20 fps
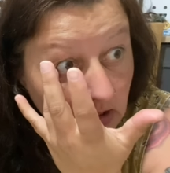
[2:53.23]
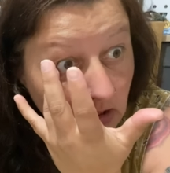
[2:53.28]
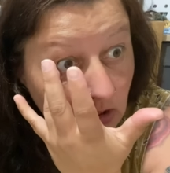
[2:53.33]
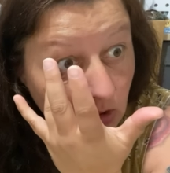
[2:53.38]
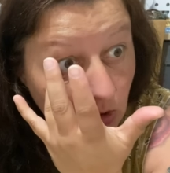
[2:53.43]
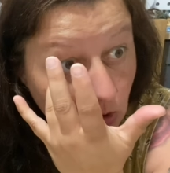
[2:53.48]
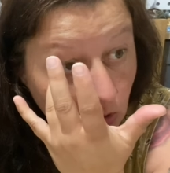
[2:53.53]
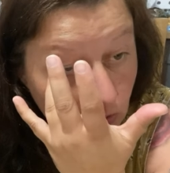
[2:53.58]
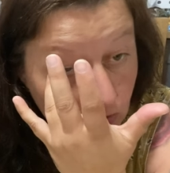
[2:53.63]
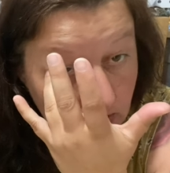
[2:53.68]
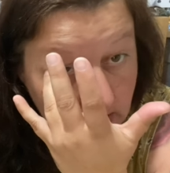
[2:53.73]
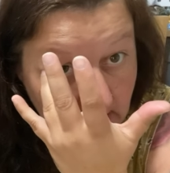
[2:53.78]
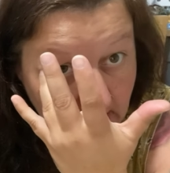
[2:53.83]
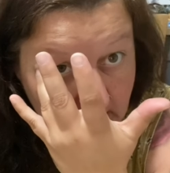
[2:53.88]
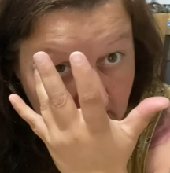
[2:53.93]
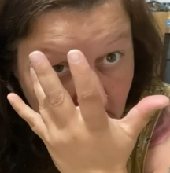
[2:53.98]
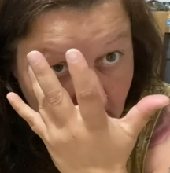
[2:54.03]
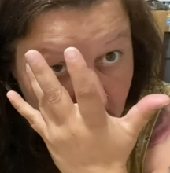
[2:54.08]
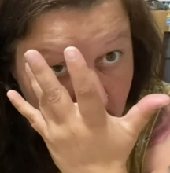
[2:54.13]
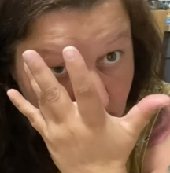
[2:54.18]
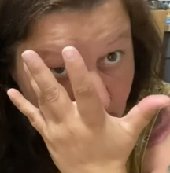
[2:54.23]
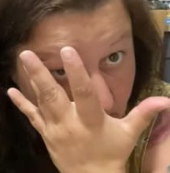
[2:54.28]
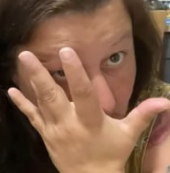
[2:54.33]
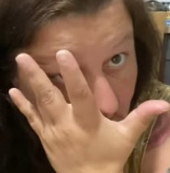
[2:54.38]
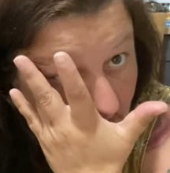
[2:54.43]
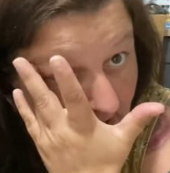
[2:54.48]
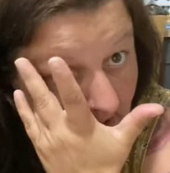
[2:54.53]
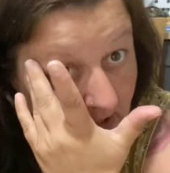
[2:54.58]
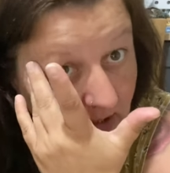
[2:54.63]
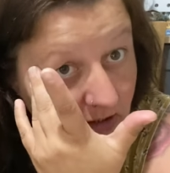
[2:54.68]
contact us
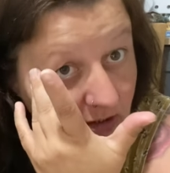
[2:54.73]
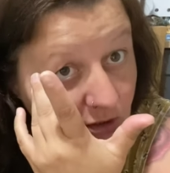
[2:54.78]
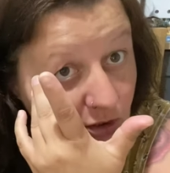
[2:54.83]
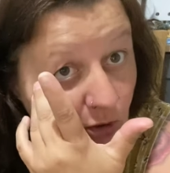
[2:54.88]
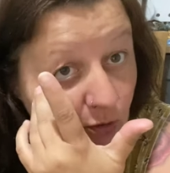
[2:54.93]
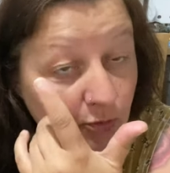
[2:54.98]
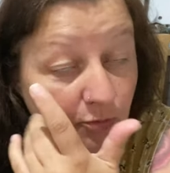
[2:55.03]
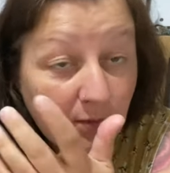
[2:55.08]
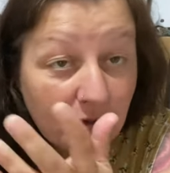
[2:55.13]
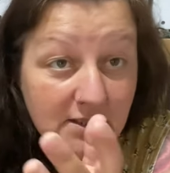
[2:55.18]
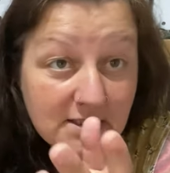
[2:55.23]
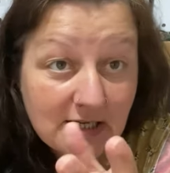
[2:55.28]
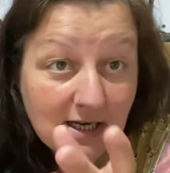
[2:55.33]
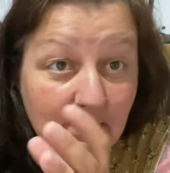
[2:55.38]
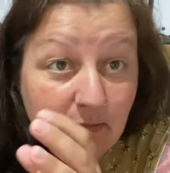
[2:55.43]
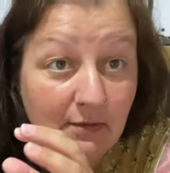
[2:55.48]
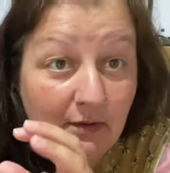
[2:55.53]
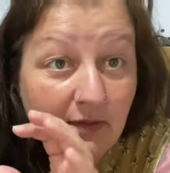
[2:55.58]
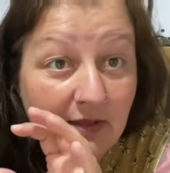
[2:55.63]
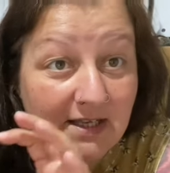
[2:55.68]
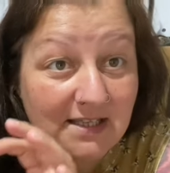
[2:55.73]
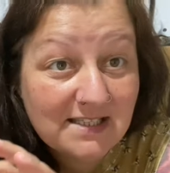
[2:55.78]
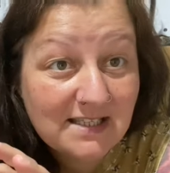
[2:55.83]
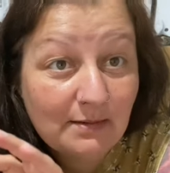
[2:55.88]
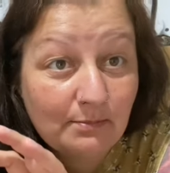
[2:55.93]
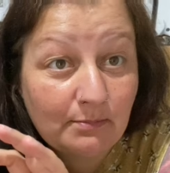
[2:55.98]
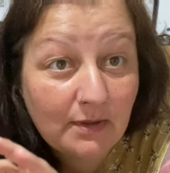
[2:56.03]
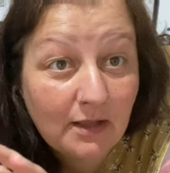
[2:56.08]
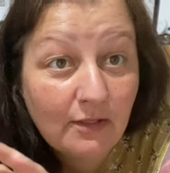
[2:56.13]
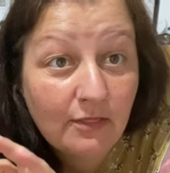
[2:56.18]
bit, and told them my dilemma, and they sent
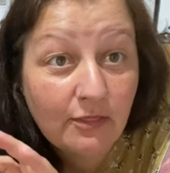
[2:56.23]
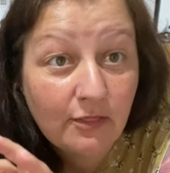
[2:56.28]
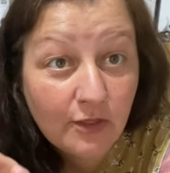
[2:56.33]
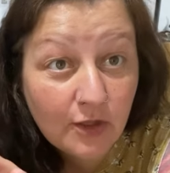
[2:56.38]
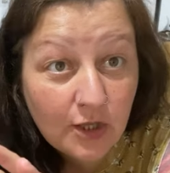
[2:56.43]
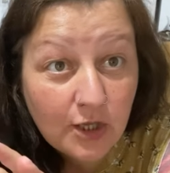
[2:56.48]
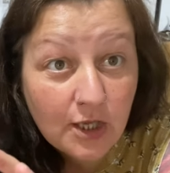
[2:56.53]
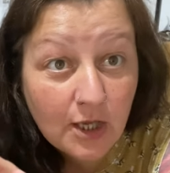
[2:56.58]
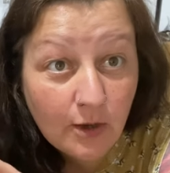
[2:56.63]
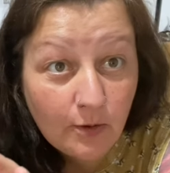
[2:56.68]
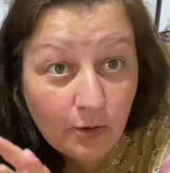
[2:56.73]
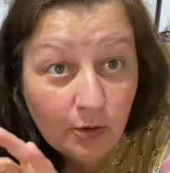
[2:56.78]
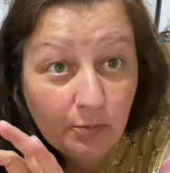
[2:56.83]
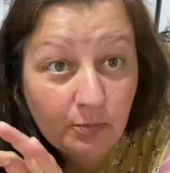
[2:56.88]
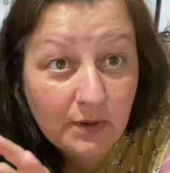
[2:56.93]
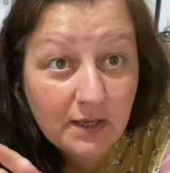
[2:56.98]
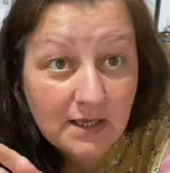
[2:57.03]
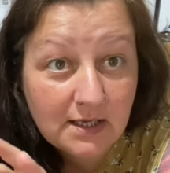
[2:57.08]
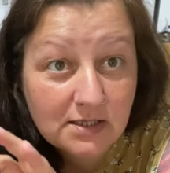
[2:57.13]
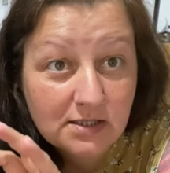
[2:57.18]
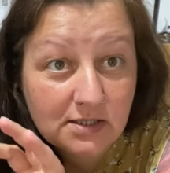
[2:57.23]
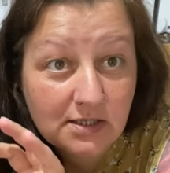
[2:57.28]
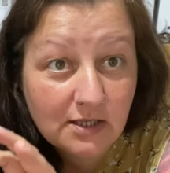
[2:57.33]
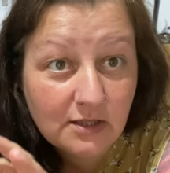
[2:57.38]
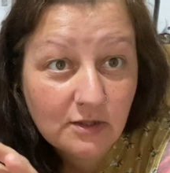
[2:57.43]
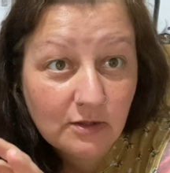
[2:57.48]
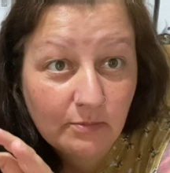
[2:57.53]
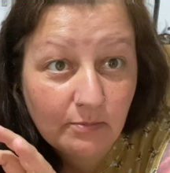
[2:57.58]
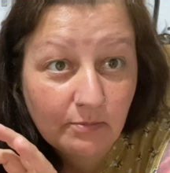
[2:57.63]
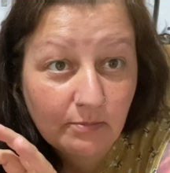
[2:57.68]
me the yoke piece in
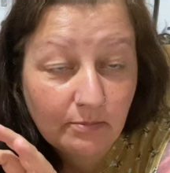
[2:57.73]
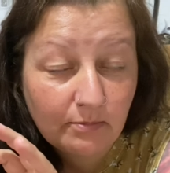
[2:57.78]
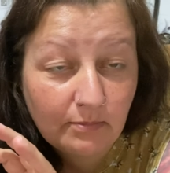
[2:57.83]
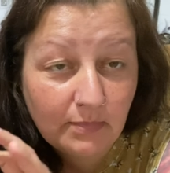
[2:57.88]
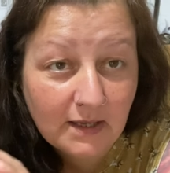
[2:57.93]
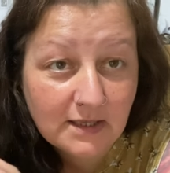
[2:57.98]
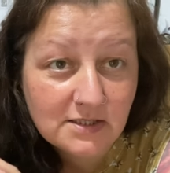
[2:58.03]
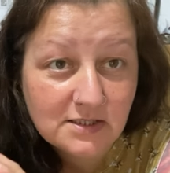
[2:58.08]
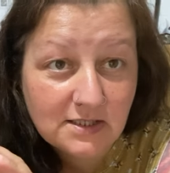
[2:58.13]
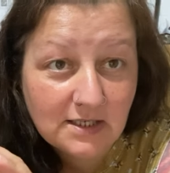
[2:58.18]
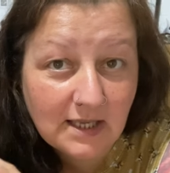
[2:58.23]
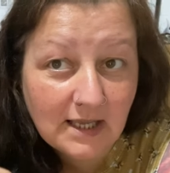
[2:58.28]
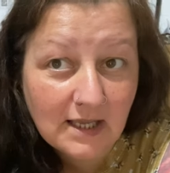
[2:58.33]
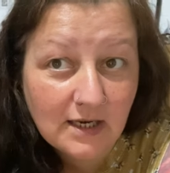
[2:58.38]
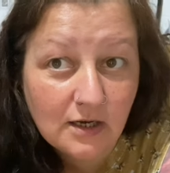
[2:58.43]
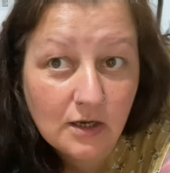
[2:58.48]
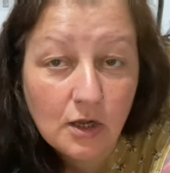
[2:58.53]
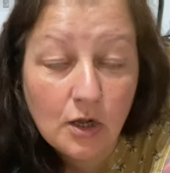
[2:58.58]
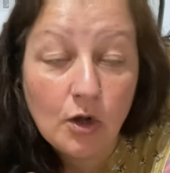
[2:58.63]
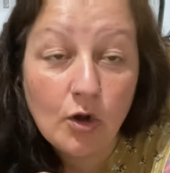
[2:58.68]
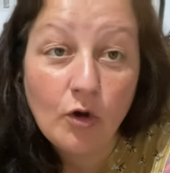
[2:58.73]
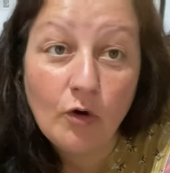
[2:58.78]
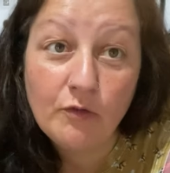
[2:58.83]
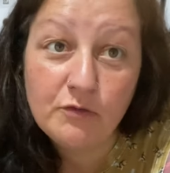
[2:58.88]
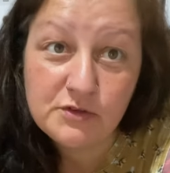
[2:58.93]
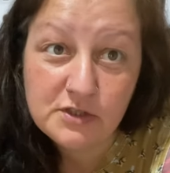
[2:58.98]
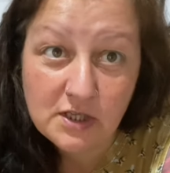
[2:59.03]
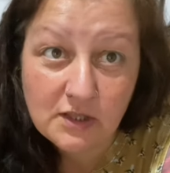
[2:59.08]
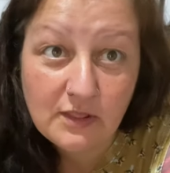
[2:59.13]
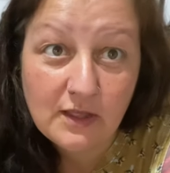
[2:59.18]
the pattern again.
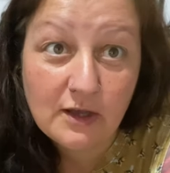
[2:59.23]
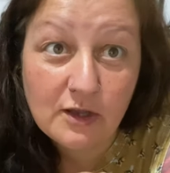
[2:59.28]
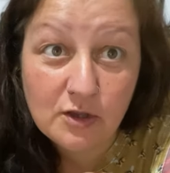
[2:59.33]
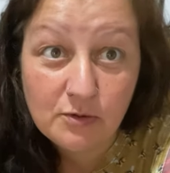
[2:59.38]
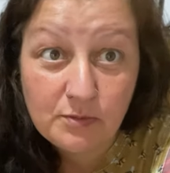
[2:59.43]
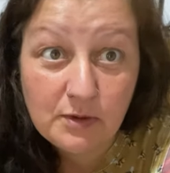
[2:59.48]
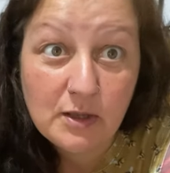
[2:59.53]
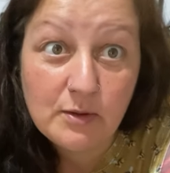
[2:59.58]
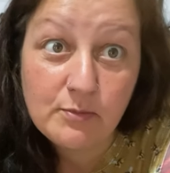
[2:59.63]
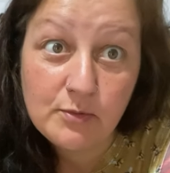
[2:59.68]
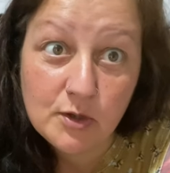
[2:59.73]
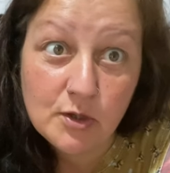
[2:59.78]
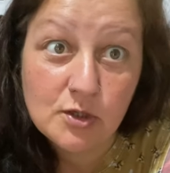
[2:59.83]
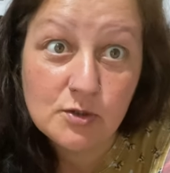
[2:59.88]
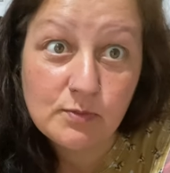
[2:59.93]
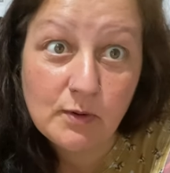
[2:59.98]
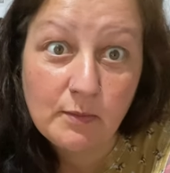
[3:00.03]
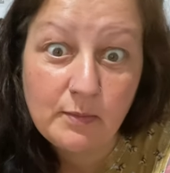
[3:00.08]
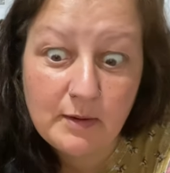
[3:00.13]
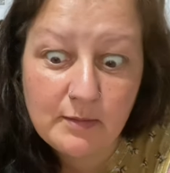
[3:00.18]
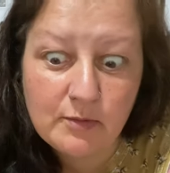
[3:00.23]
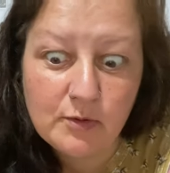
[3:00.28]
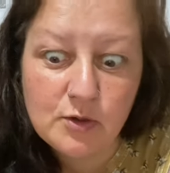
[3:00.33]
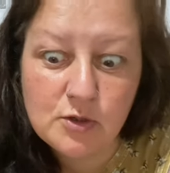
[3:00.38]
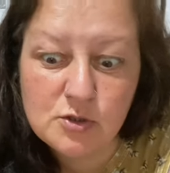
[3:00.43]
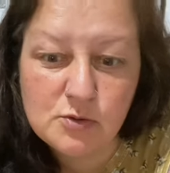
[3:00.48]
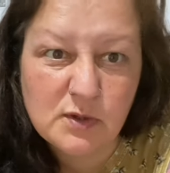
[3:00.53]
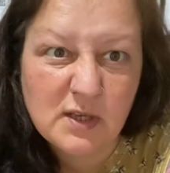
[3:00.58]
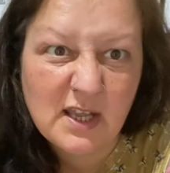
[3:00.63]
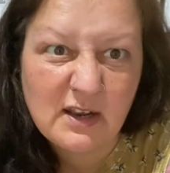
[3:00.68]
Obviously, that could be abused by people who
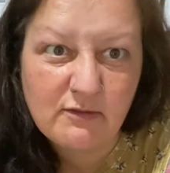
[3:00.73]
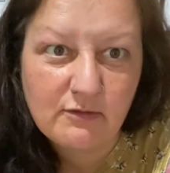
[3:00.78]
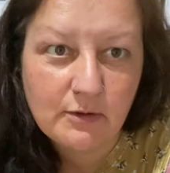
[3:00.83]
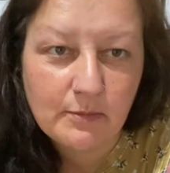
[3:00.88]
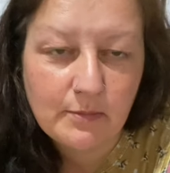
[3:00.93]
try to get free